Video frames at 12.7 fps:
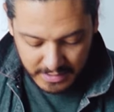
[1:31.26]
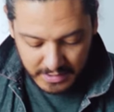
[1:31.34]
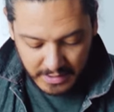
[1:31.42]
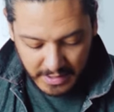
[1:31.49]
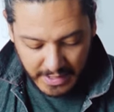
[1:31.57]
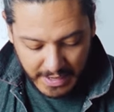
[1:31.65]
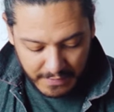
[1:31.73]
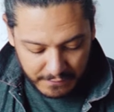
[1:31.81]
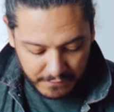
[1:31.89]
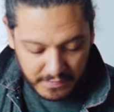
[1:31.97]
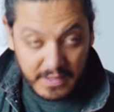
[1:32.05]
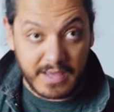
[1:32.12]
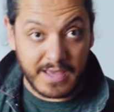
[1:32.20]
in
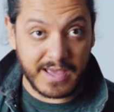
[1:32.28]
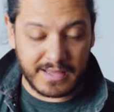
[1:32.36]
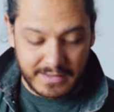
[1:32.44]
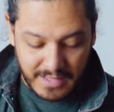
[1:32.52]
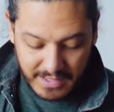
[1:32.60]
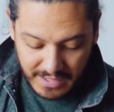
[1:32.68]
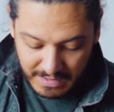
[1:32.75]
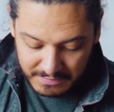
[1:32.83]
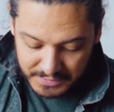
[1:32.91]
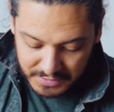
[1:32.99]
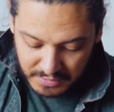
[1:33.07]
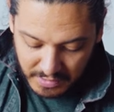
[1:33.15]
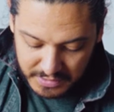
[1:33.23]
half, and then I'm
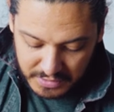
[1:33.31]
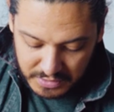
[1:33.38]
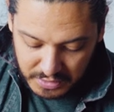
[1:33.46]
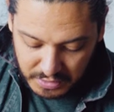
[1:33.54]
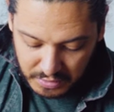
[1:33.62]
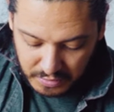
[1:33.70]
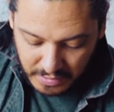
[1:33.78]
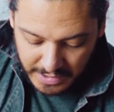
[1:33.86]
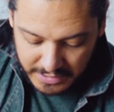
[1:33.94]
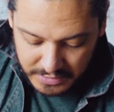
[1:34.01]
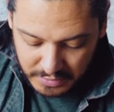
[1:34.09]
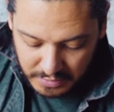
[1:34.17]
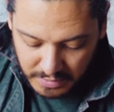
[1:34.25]
just going to try
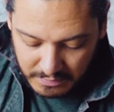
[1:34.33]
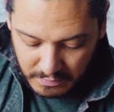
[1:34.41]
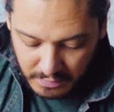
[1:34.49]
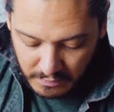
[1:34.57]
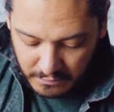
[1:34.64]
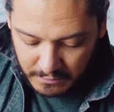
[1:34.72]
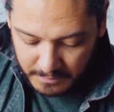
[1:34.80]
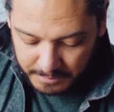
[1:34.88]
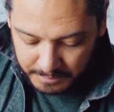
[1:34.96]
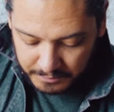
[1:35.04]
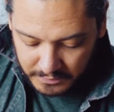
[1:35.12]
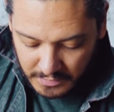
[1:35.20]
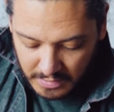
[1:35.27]
to remove
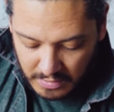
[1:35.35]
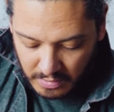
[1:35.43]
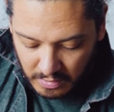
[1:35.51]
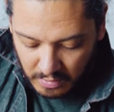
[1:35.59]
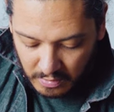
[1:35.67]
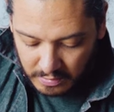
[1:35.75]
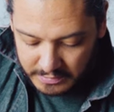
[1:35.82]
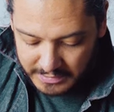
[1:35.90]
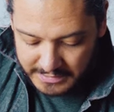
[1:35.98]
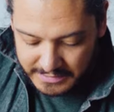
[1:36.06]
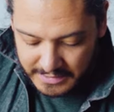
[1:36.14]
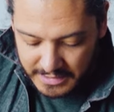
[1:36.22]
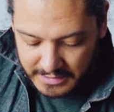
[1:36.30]
all the
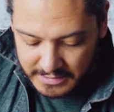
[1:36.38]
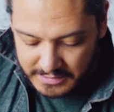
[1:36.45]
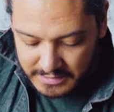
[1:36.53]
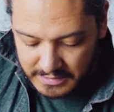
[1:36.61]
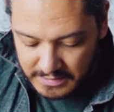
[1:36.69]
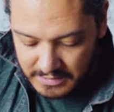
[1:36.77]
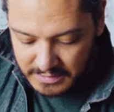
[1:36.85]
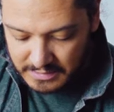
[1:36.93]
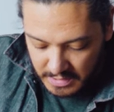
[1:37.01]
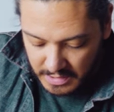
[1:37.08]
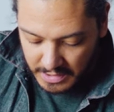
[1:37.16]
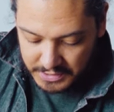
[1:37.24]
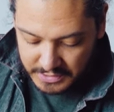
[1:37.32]
seeds.
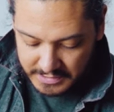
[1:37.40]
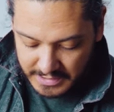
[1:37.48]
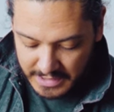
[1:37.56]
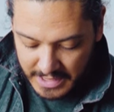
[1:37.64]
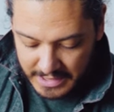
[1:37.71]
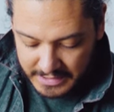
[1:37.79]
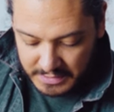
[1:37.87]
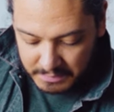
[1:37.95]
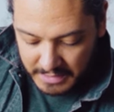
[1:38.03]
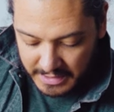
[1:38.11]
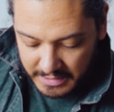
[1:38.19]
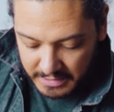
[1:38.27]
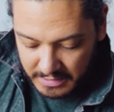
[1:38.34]
I just let
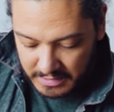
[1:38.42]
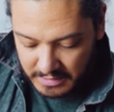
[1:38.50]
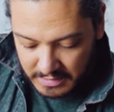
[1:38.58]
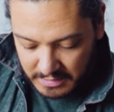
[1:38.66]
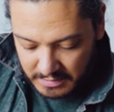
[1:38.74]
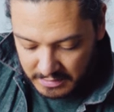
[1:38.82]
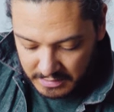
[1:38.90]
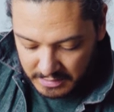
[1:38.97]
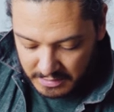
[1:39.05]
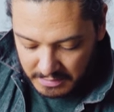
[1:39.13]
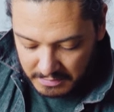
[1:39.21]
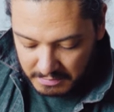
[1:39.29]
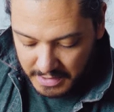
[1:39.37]
my
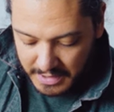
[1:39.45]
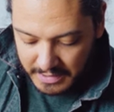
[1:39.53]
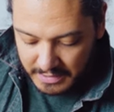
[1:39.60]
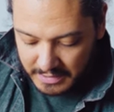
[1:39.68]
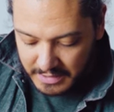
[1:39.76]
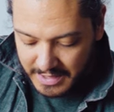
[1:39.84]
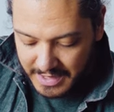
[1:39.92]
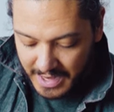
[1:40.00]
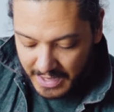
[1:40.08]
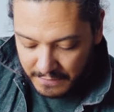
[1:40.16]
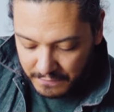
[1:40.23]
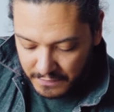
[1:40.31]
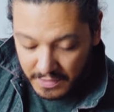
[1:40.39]
my
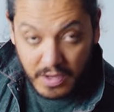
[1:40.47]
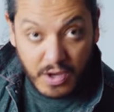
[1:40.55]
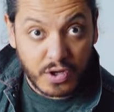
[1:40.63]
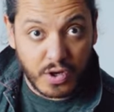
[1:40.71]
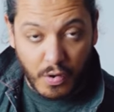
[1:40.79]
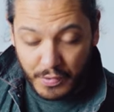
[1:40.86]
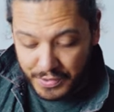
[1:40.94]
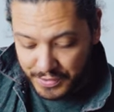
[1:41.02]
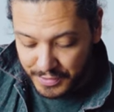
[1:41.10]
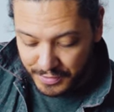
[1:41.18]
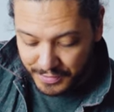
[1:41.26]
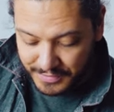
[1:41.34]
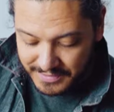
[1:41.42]
knife go
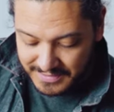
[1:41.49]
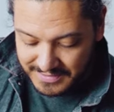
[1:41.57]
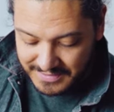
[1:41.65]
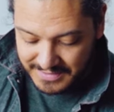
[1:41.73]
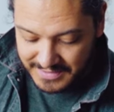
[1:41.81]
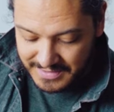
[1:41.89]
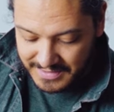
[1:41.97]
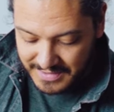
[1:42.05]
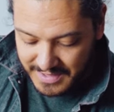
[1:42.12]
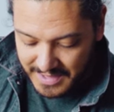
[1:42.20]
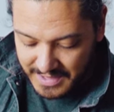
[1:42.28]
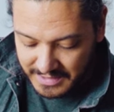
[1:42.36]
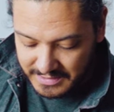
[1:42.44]
through
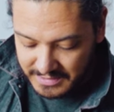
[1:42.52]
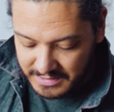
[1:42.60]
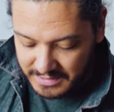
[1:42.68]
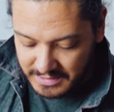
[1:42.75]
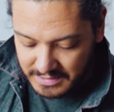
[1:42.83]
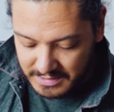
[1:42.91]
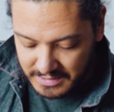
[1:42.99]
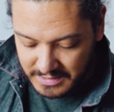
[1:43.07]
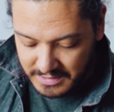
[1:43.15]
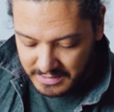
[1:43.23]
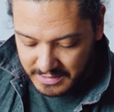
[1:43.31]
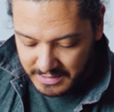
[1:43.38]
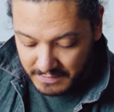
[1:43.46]
and
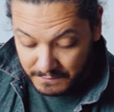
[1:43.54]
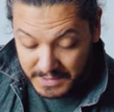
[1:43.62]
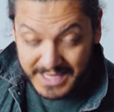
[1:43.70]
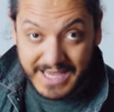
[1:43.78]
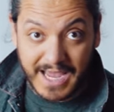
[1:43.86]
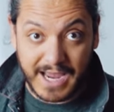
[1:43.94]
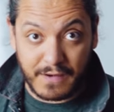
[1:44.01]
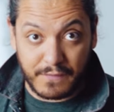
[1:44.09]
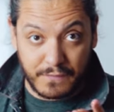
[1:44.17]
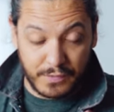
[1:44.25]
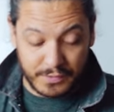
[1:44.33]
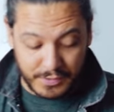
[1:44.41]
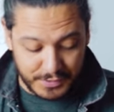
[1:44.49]
be
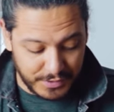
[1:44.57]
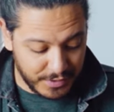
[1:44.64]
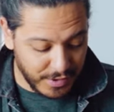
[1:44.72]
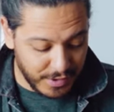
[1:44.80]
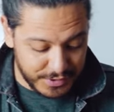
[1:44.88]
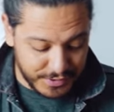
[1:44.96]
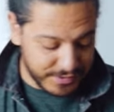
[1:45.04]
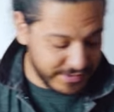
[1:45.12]
careful not to cut